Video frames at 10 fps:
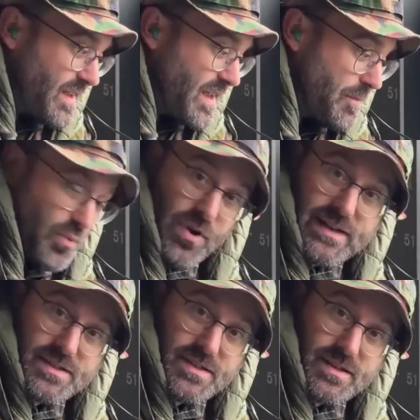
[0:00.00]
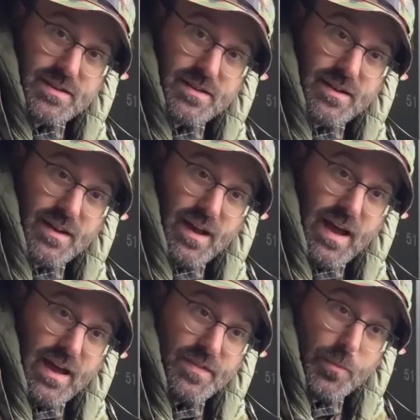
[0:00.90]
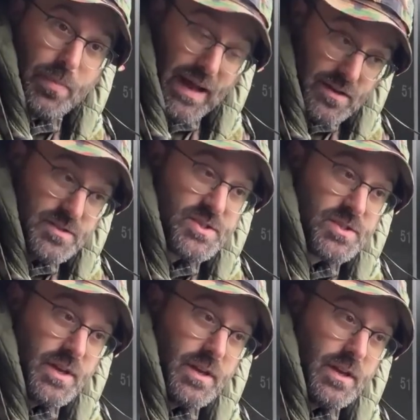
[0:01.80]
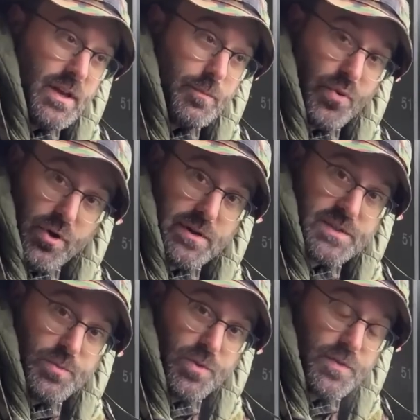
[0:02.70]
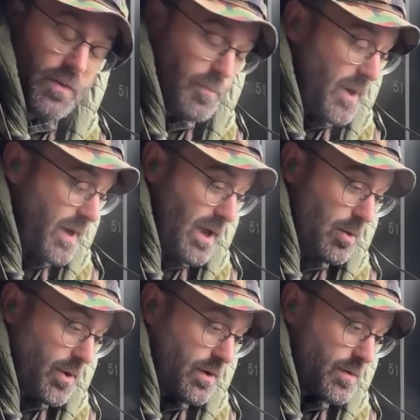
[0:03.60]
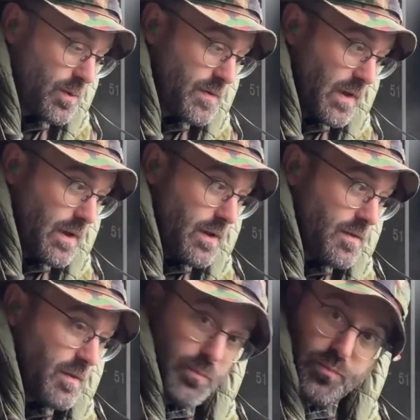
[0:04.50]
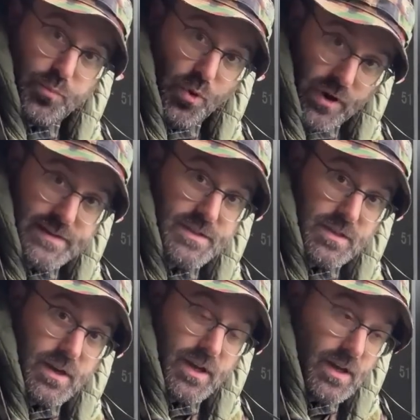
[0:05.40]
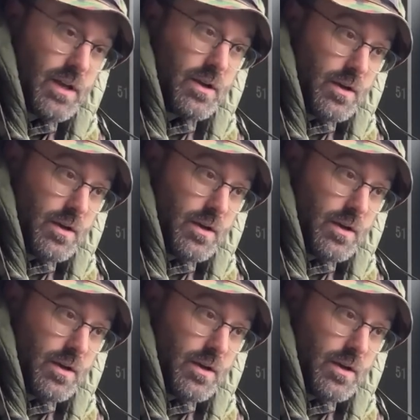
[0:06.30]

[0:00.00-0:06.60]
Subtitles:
impressed, and the balance in prone unsupported off my elbows was surprisingly